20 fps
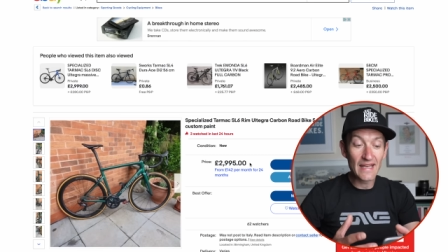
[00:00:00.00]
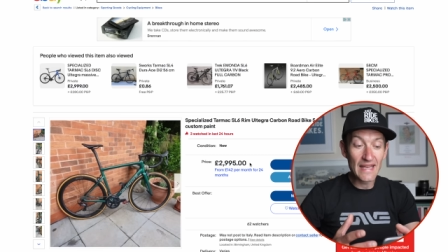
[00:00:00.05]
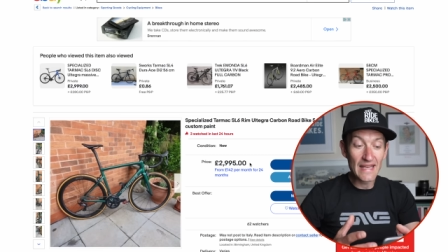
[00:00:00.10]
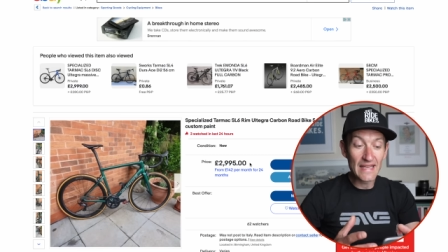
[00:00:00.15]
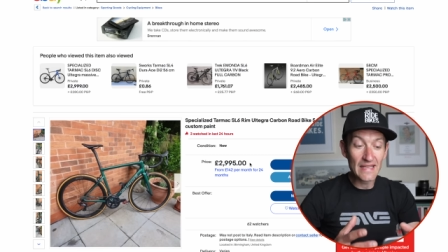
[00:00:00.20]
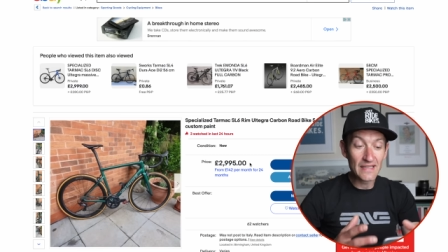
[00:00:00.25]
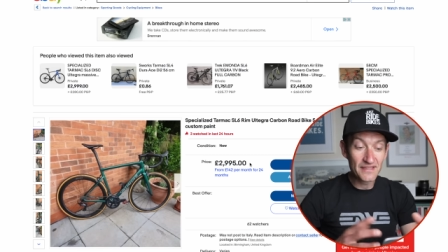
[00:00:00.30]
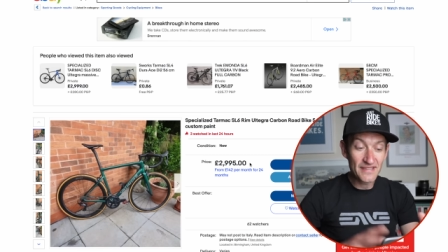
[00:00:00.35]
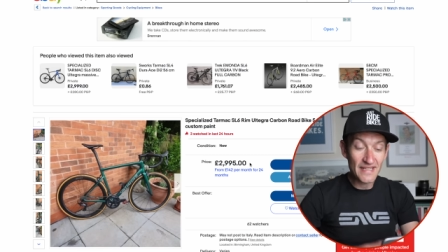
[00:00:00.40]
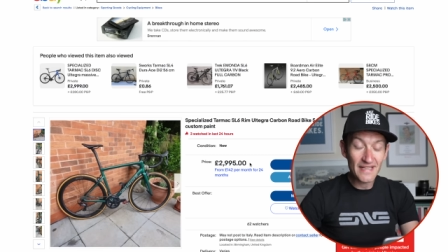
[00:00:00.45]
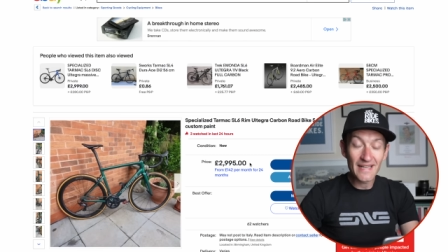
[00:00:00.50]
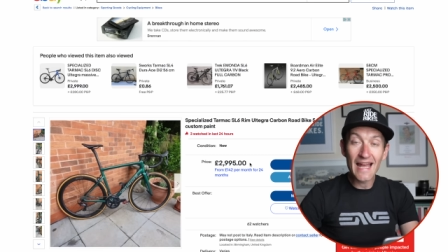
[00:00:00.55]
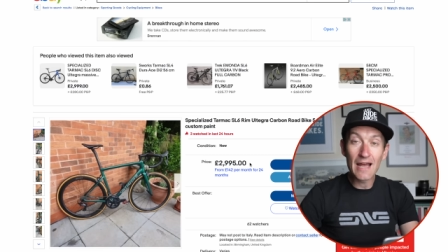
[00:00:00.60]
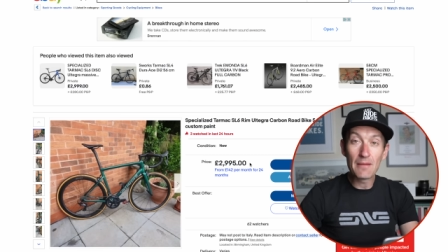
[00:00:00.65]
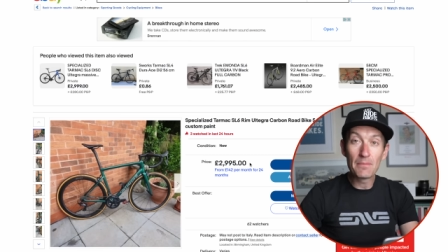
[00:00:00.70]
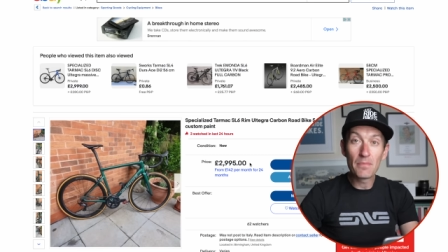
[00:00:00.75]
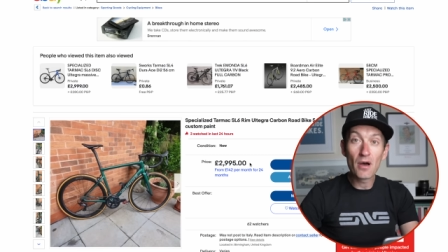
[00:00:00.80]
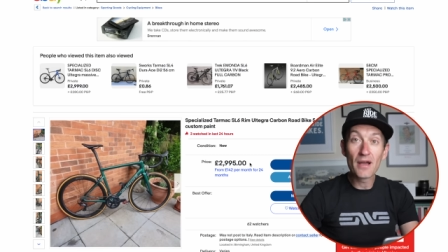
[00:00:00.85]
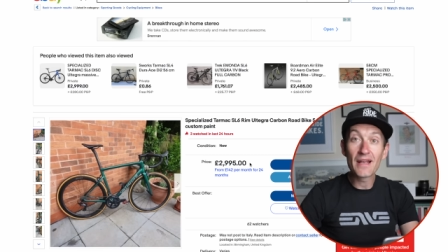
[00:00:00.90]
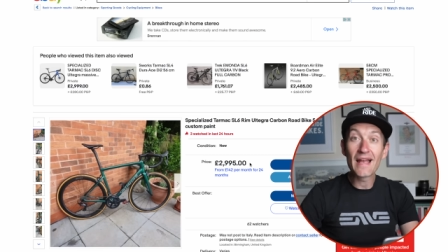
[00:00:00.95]
a
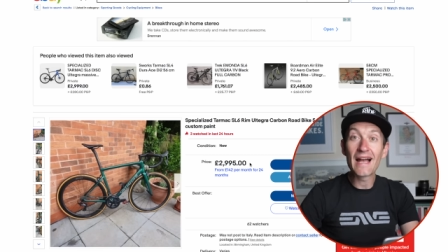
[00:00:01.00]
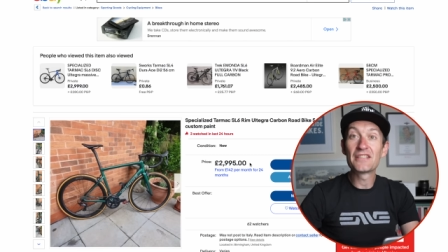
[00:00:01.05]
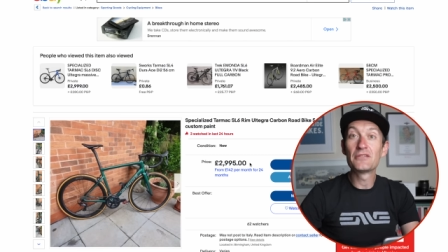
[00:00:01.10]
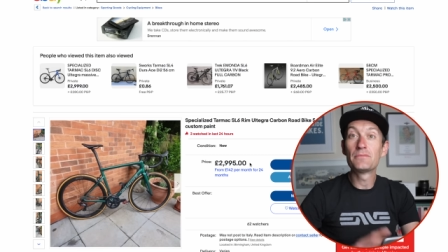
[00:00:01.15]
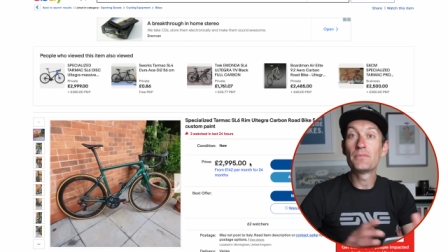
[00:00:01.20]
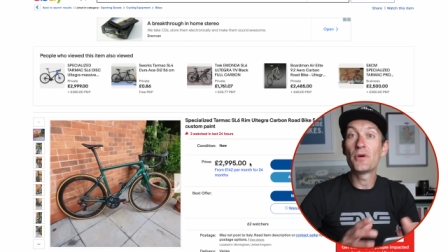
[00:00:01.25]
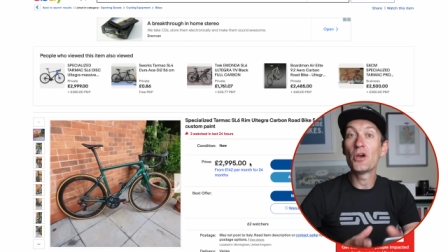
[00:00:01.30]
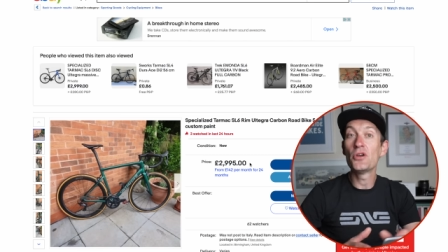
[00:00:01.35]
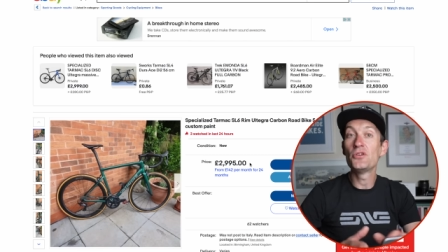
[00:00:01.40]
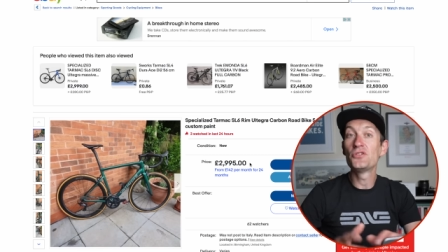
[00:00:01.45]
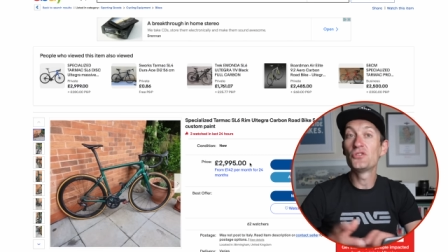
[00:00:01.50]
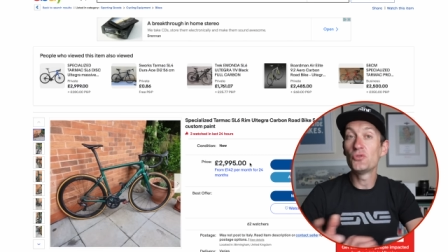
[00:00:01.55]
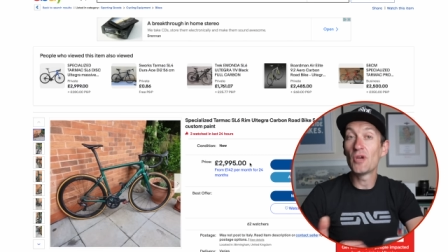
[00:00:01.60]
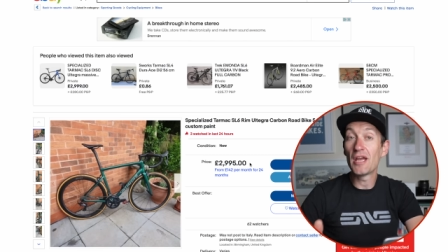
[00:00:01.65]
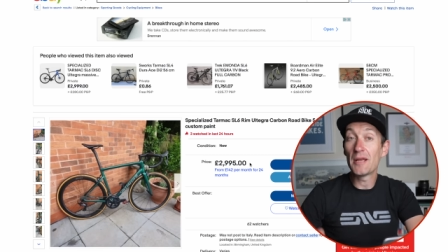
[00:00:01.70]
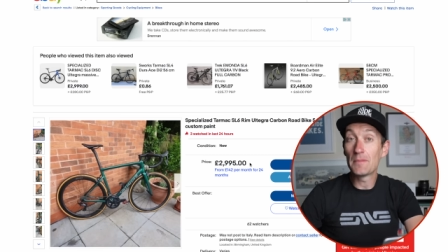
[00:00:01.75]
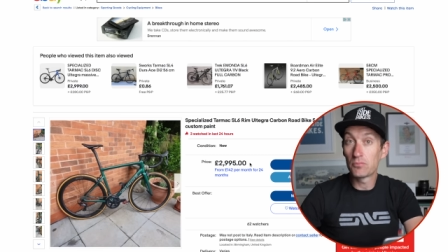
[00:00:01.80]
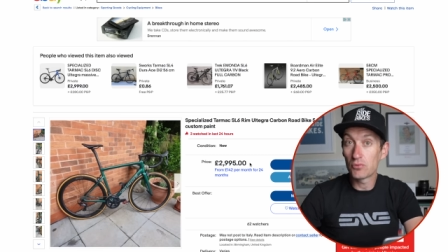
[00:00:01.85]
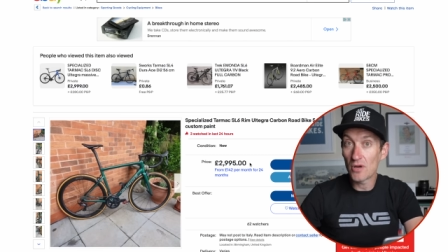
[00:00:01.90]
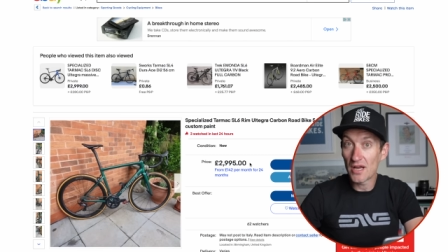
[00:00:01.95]
second-hand bike as opposed to
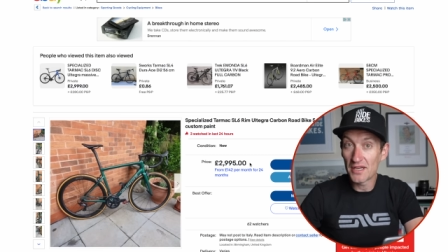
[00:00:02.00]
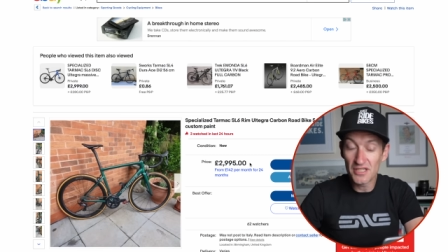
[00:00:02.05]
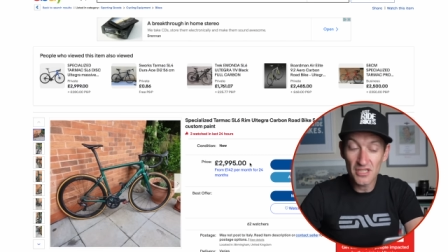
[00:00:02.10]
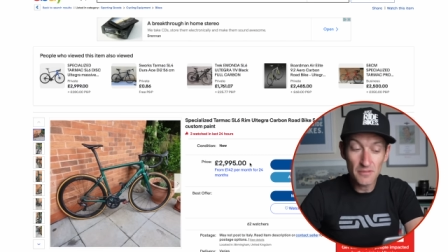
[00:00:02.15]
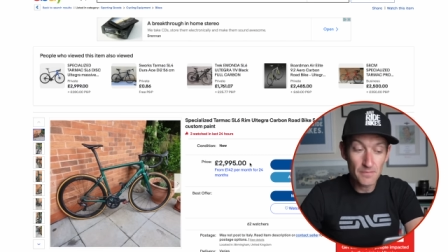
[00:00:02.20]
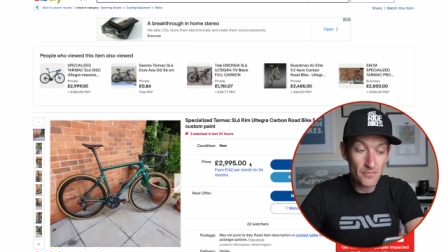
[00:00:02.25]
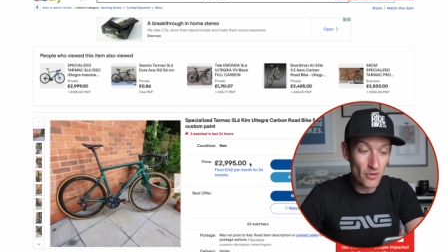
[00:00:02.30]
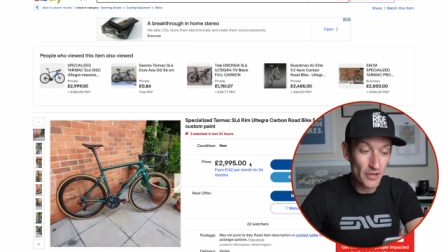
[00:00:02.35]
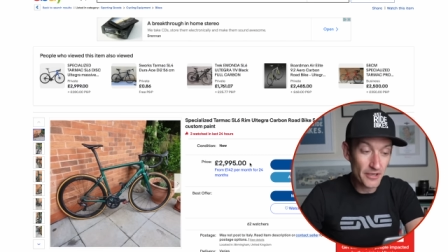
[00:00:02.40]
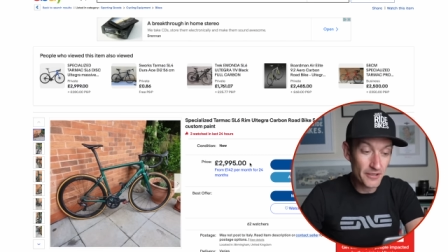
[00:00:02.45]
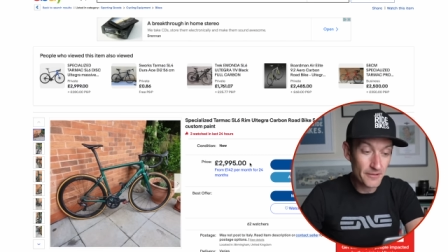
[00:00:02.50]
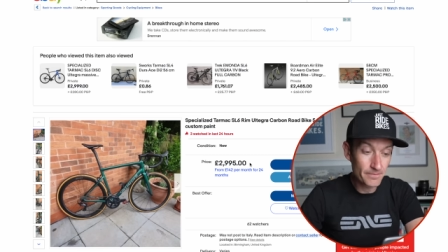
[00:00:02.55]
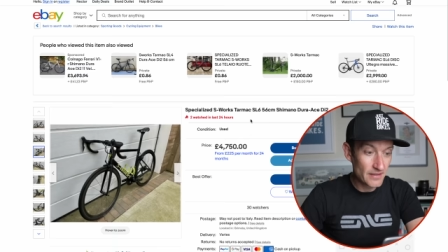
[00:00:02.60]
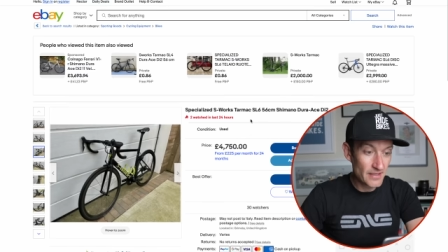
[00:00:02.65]
a brand new bike.